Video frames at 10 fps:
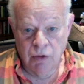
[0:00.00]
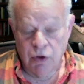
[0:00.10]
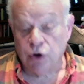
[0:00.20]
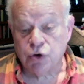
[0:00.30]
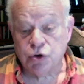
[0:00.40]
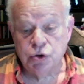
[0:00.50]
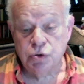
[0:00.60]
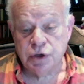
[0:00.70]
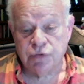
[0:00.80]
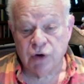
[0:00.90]
There are two
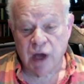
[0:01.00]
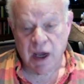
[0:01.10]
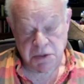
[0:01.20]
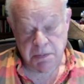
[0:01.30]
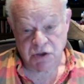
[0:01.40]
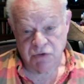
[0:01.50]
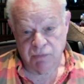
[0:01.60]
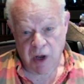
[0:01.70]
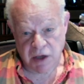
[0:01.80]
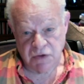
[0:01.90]
different aspects
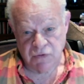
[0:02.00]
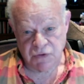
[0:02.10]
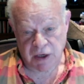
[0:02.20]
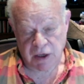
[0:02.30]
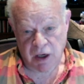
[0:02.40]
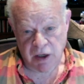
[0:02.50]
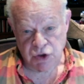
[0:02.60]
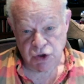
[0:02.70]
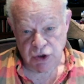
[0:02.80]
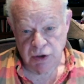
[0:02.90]
of positive
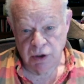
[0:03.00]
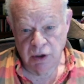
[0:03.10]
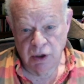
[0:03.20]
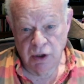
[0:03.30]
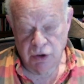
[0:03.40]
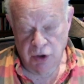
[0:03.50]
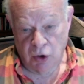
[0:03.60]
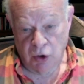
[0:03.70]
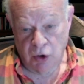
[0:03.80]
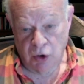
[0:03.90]
psychology to
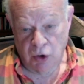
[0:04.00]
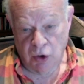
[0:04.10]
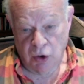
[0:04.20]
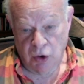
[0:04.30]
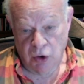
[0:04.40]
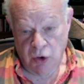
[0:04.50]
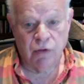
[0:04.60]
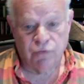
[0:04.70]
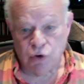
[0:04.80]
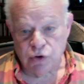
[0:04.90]
know about.
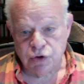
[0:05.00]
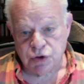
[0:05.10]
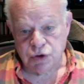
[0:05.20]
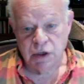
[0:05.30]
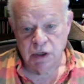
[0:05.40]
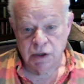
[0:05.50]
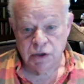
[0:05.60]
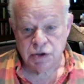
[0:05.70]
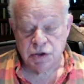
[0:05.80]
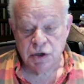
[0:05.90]
The first
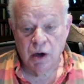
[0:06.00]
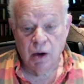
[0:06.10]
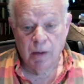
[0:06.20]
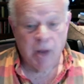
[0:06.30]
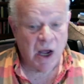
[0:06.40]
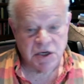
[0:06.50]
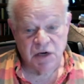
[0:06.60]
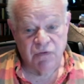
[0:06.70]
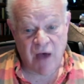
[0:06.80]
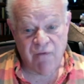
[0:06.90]
is
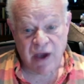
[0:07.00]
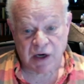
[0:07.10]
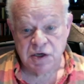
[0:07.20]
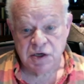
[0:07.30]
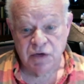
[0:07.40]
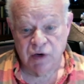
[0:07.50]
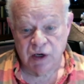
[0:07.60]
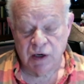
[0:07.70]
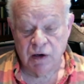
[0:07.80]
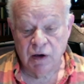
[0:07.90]
positive
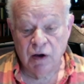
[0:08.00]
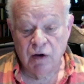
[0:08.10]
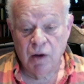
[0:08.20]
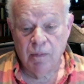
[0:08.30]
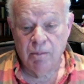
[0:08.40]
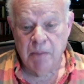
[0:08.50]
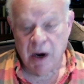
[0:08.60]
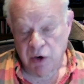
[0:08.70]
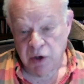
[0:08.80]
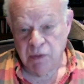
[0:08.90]
affectivity,
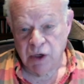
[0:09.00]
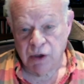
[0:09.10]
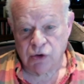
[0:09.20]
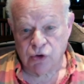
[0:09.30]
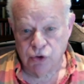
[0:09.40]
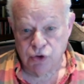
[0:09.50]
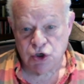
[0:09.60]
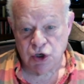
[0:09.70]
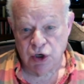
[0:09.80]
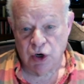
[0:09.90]
merriment, good
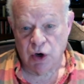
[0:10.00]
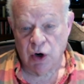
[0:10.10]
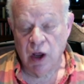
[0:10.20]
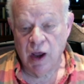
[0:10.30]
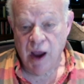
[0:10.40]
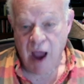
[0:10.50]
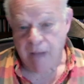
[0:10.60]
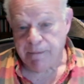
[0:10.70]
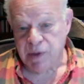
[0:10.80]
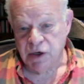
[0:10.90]
cheer,
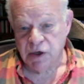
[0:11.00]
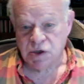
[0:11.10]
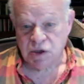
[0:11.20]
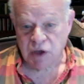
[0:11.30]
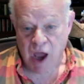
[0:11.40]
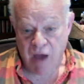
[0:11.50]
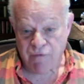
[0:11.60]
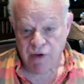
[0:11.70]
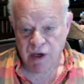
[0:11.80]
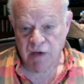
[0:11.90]
happiness,
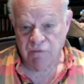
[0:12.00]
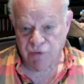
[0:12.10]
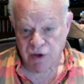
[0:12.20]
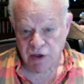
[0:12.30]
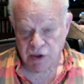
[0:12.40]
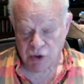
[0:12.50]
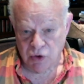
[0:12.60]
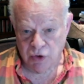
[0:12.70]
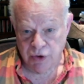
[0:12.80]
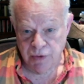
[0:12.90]
laughing, and feeling
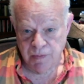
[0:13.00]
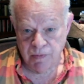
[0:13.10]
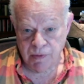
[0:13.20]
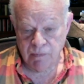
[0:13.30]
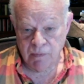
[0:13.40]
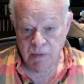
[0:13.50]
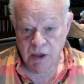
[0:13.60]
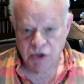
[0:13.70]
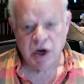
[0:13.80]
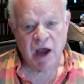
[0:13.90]
good.
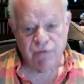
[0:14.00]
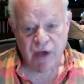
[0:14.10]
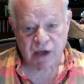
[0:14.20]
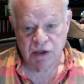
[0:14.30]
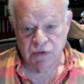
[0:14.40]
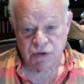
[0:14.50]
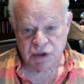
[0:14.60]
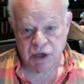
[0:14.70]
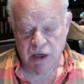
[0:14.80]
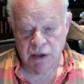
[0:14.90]
It's an affective
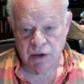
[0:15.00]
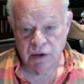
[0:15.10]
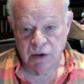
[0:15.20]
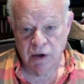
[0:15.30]
state.